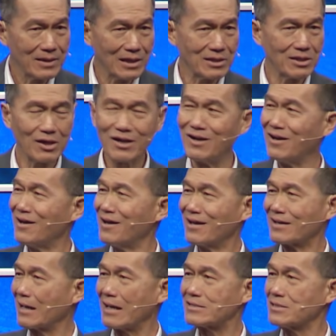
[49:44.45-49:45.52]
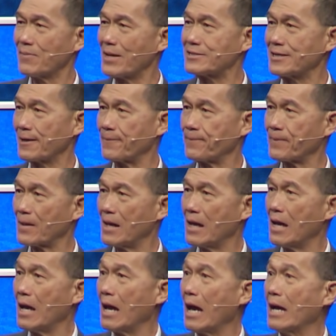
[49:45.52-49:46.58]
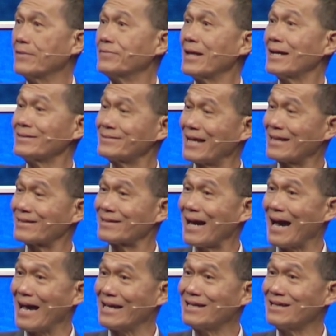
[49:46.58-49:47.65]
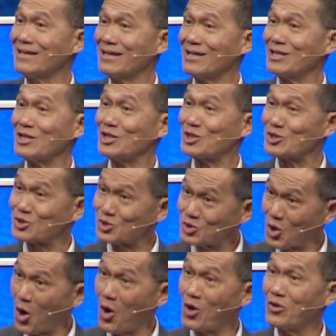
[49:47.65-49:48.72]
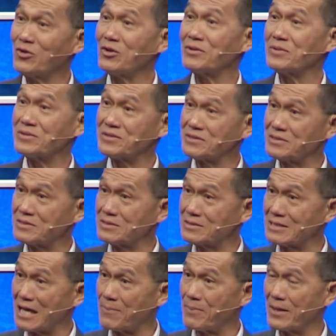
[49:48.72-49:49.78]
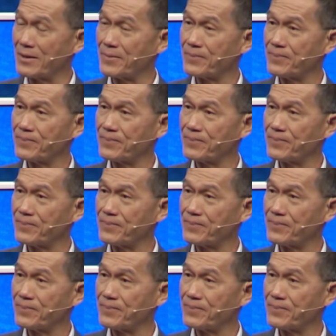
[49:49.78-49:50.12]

You know, God is amazing. And then that guy told J P,